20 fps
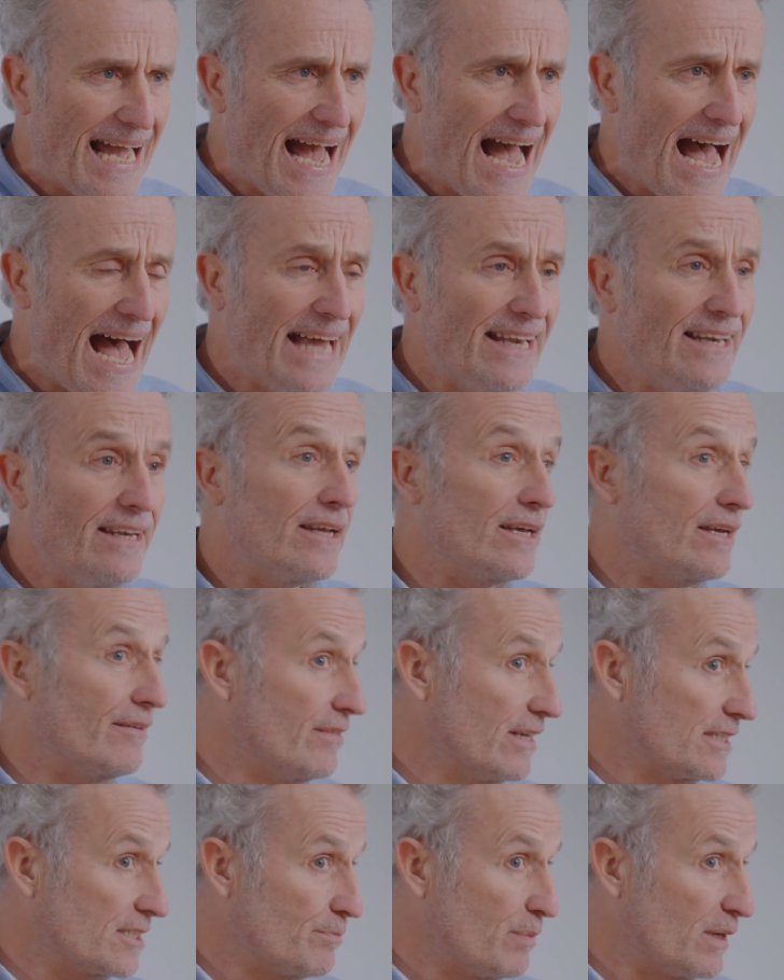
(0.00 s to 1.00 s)
And, if
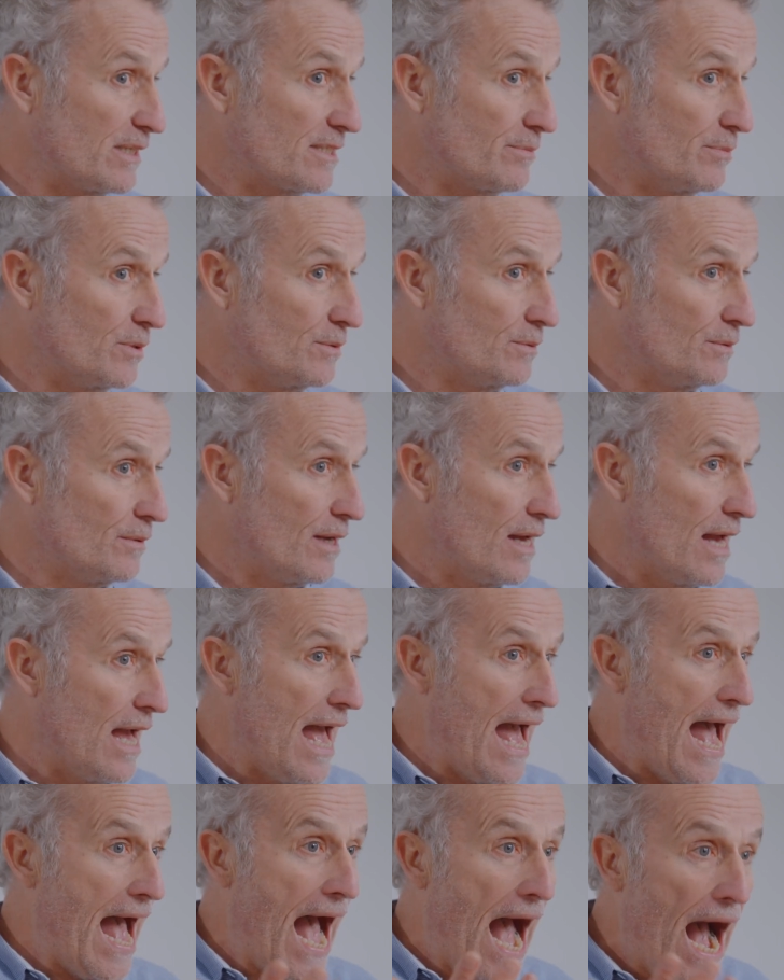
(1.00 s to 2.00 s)
that's possible,
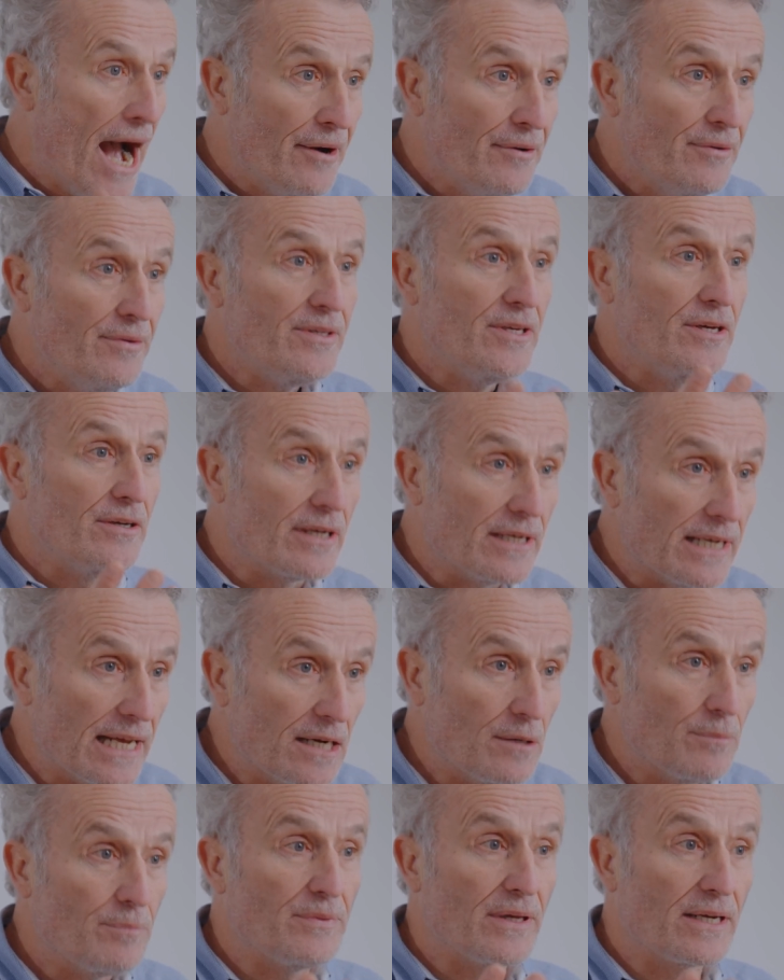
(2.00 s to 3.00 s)
how you can
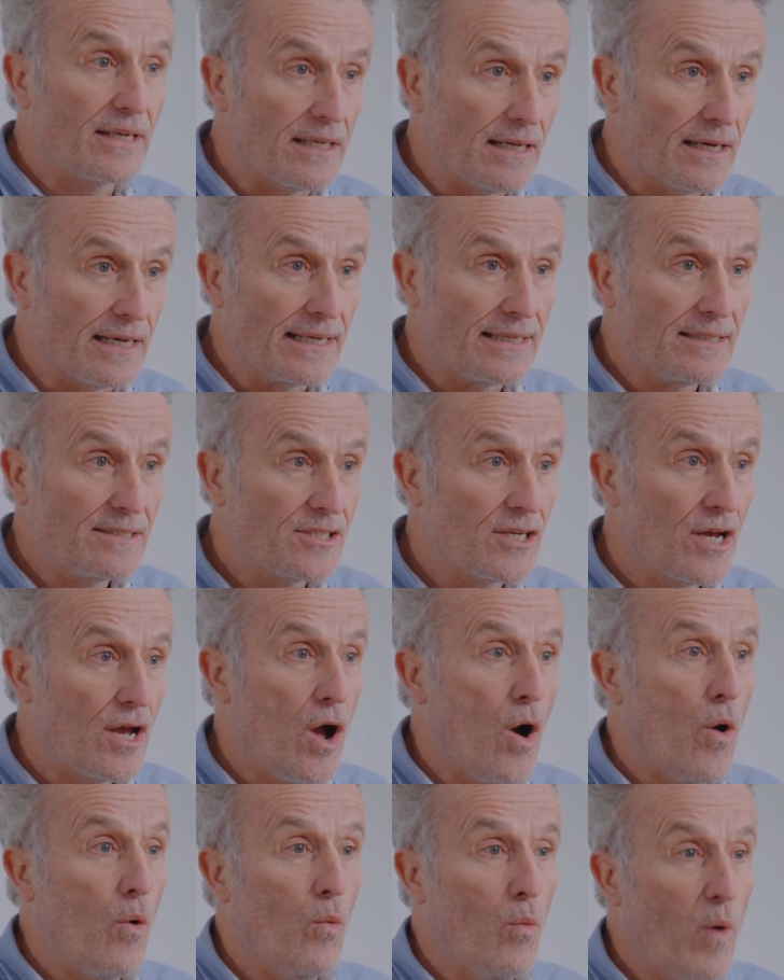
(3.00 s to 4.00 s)
help the client
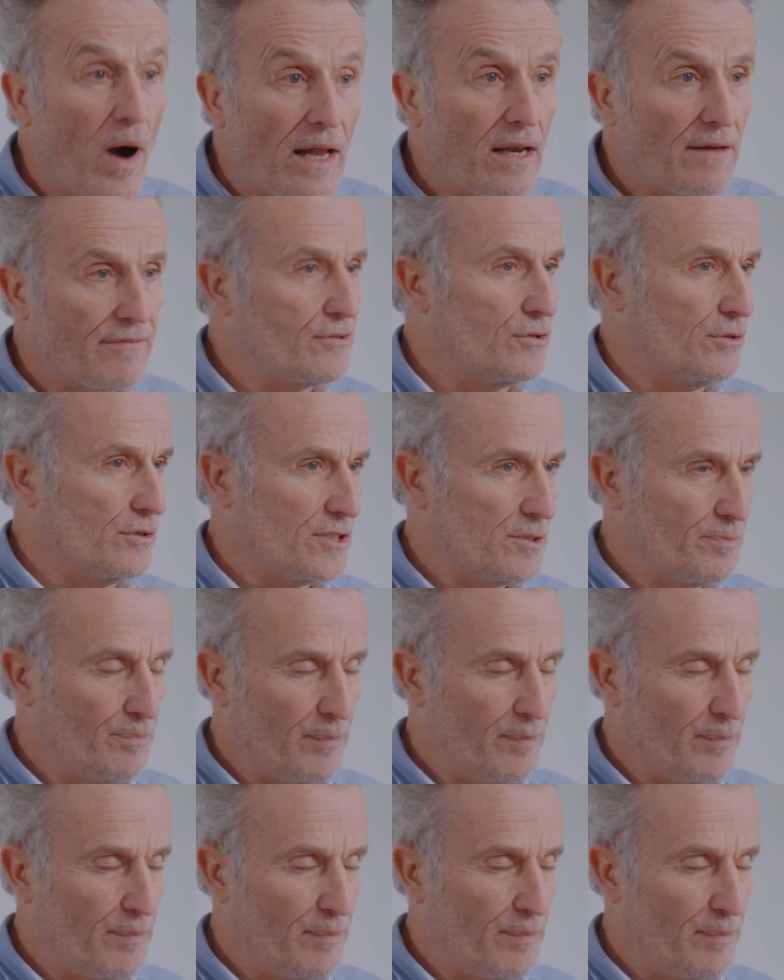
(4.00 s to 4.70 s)
while of course